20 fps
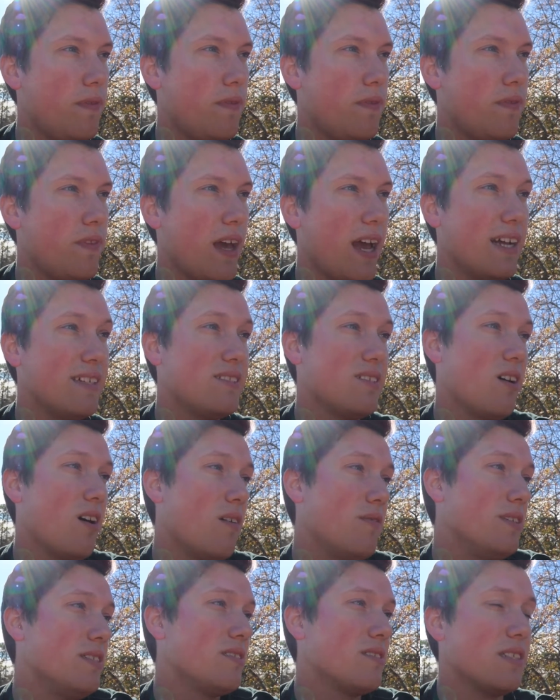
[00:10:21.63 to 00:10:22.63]
that's
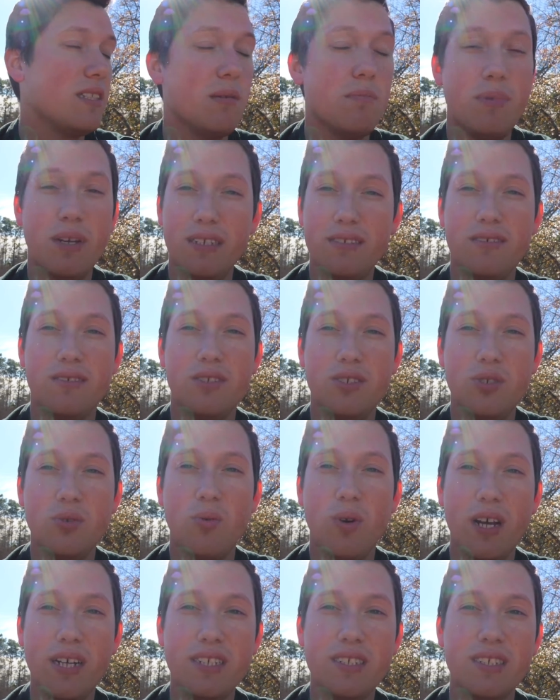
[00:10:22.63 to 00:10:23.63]
obviously the best
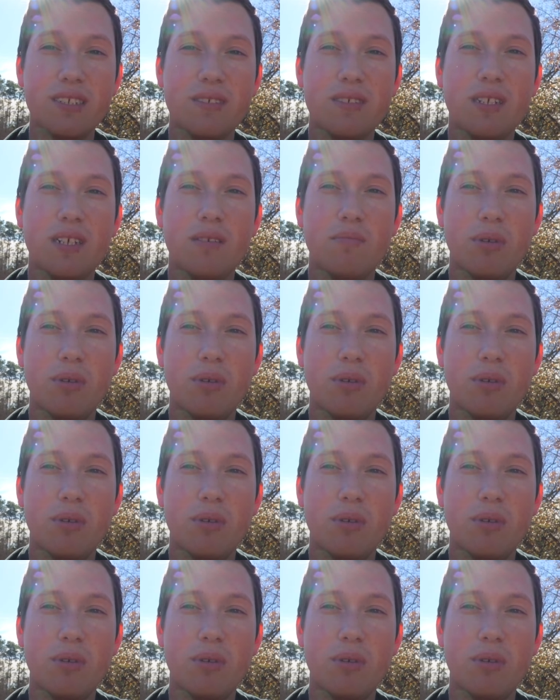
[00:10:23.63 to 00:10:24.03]
situation,